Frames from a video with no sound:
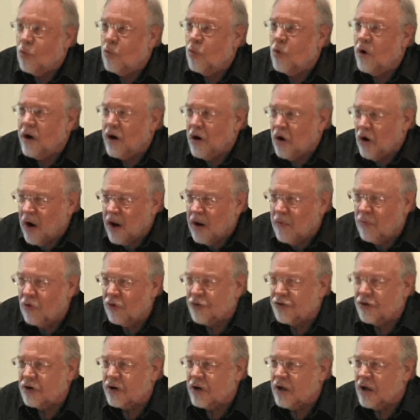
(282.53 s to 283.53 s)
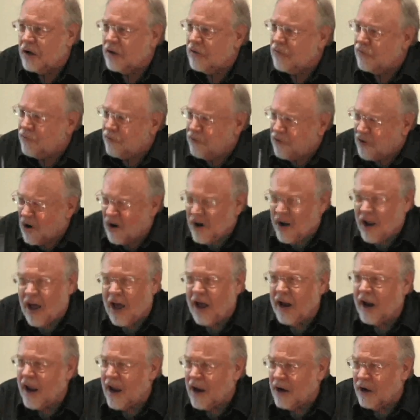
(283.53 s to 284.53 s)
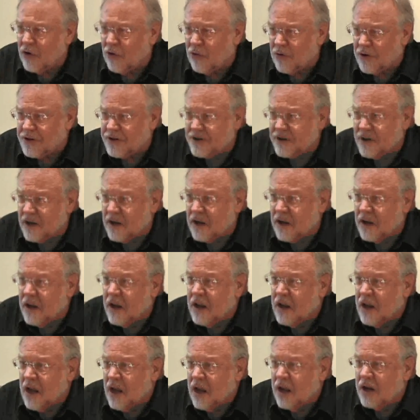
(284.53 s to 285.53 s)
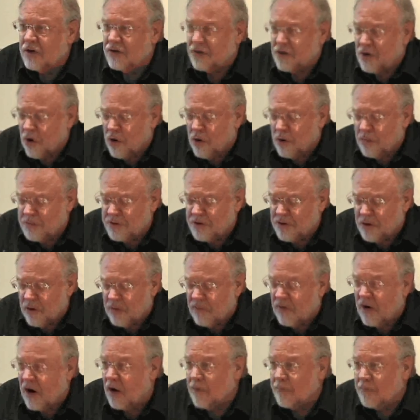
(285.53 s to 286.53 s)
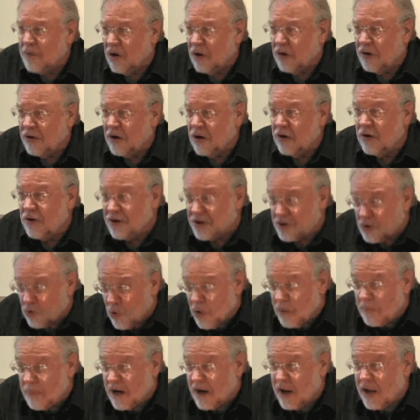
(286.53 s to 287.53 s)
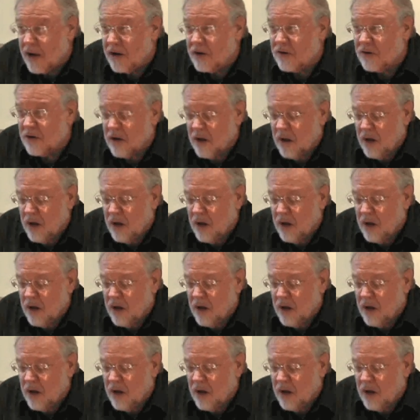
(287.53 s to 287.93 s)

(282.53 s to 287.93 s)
We are able to get very high accuracy in terms of our ability to discriminate